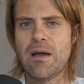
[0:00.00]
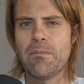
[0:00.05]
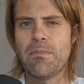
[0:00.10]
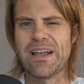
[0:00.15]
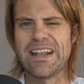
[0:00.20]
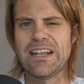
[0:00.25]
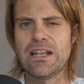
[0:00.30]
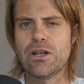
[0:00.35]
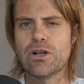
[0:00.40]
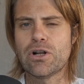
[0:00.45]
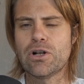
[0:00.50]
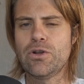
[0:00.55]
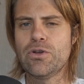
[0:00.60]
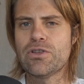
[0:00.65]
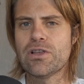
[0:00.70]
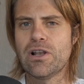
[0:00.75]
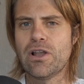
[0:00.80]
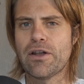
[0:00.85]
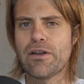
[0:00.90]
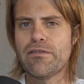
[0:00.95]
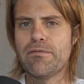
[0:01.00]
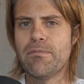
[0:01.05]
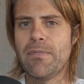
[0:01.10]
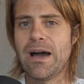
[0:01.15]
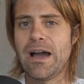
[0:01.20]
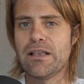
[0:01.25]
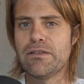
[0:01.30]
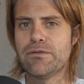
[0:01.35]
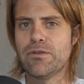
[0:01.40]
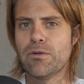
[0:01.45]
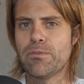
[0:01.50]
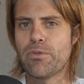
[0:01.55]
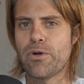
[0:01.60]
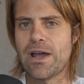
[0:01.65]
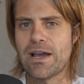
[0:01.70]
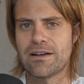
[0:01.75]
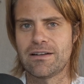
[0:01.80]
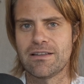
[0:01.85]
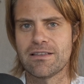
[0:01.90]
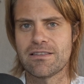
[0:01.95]
but it includes a lot of mindful
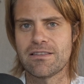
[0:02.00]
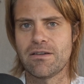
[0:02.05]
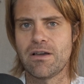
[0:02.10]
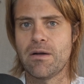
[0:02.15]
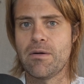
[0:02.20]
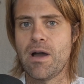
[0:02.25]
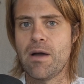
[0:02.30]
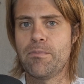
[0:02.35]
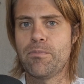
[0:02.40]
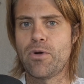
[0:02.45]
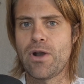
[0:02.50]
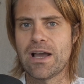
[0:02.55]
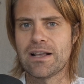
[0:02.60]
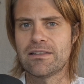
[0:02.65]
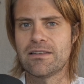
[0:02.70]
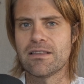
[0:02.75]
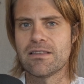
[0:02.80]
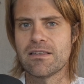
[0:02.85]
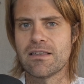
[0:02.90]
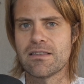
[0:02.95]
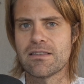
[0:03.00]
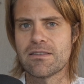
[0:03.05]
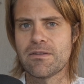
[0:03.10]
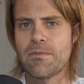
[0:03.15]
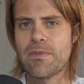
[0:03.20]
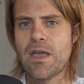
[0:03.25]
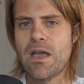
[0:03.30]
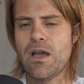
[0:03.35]
practices,